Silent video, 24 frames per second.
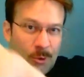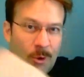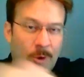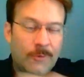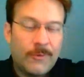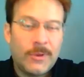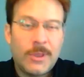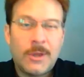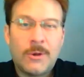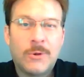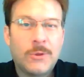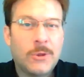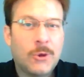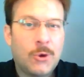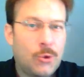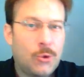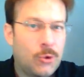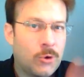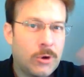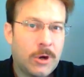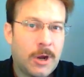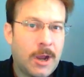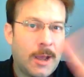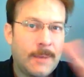you over there in the
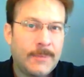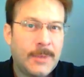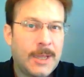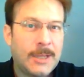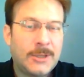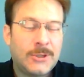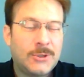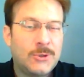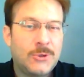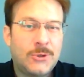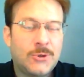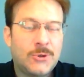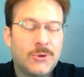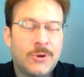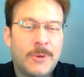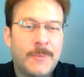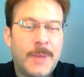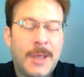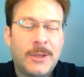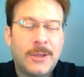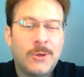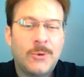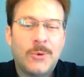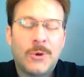corner. I'm not too sure
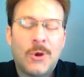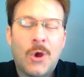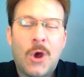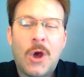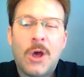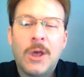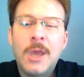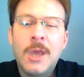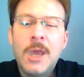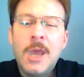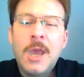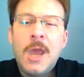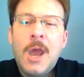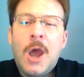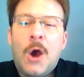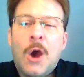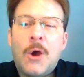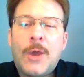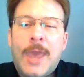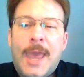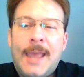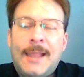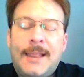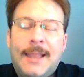about you at all.
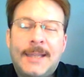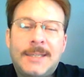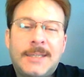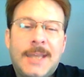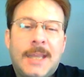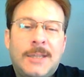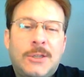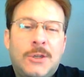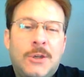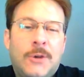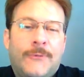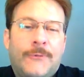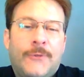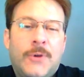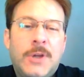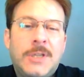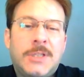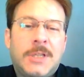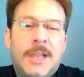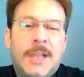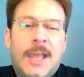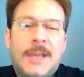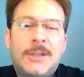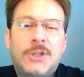Okay, let's get to your free
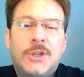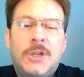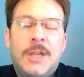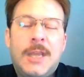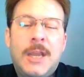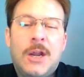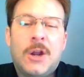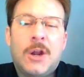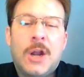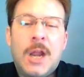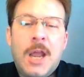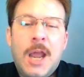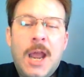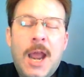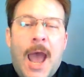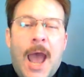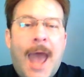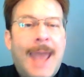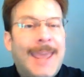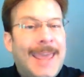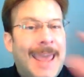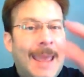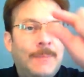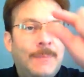selection here.
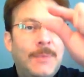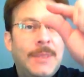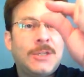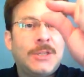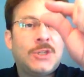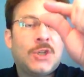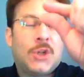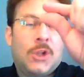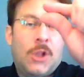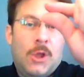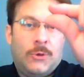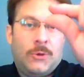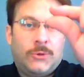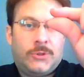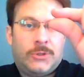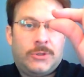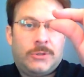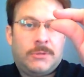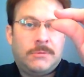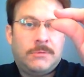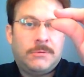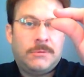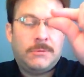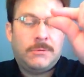I came this
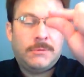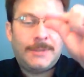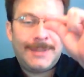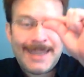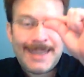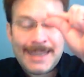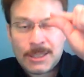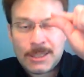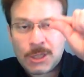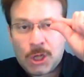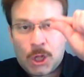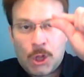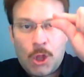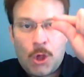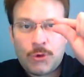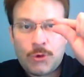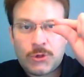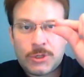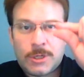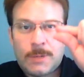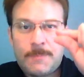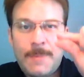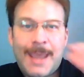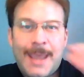close
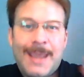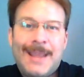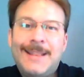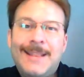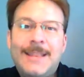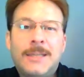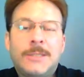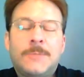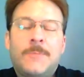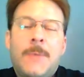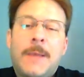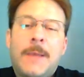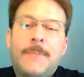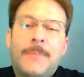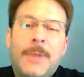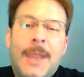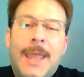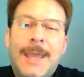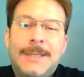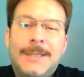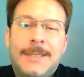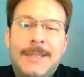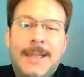to making this my play